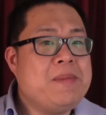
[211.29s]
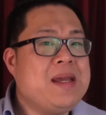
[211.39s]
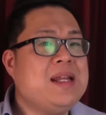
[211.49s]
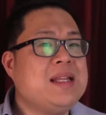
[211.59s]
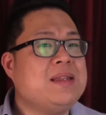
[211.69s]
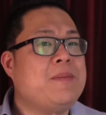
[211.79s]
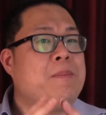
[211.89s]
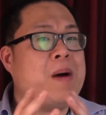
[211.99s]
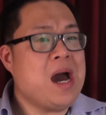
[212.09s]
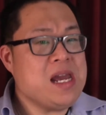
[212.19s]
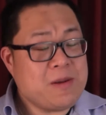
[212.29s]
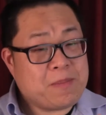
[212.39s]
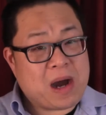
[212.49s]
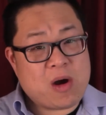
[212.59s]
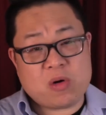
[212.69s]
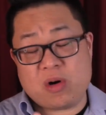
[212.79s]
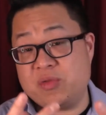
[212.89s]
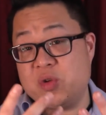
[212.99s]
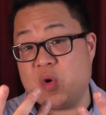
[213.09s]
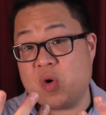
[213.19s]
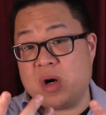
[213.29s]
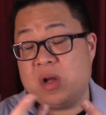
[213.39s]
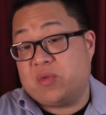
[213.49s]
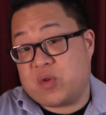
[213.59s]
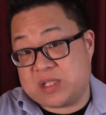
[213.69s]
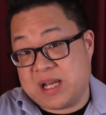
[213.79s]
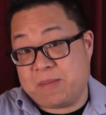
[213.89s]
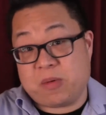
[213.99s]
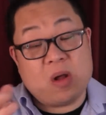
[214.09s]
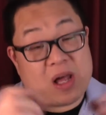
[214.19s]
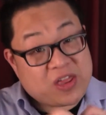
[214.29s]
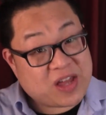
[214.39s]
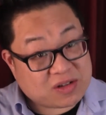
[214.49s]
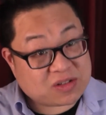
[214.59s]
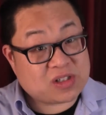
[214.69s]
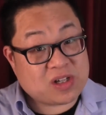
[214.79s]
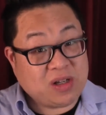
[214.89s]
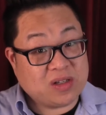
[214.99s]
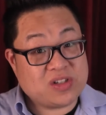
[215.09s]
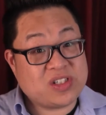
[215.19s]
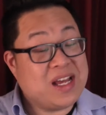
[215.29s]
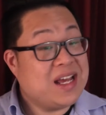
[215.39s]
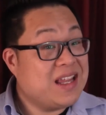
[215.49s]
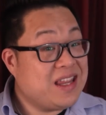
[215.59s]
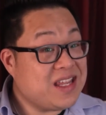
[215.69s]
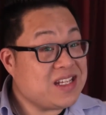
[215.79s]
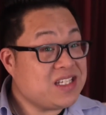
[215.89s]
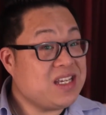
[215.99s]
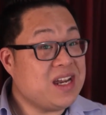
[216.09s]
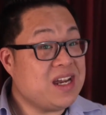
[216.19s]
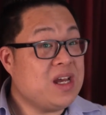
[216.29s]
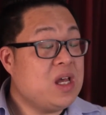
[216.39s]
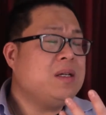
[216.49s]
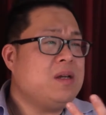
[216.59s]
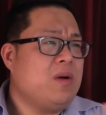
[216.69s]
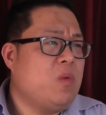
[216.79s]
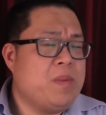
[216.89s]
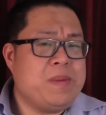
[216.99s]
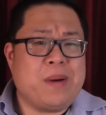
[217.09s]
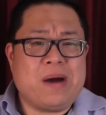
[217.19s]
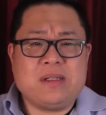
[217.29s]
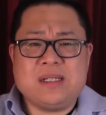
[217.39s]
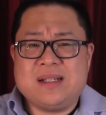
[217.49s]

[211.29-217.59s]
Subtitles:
Meaning that the buying power of your, for example, $1,000 this year, will be about